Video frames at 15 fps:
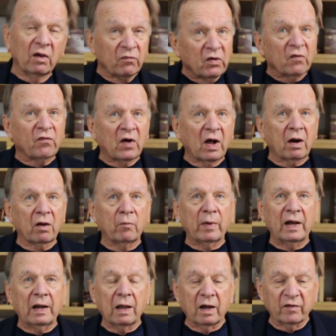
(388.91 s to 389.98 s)
if you follow
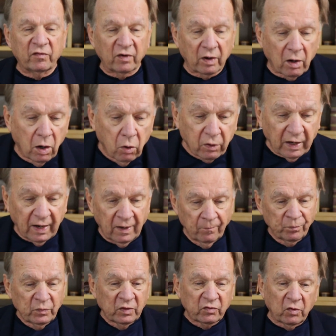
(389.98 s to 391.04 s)
my logic. Okay,
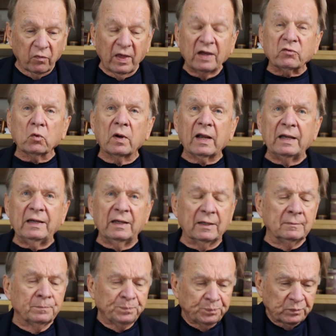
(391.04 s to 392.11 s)
so that's what I did.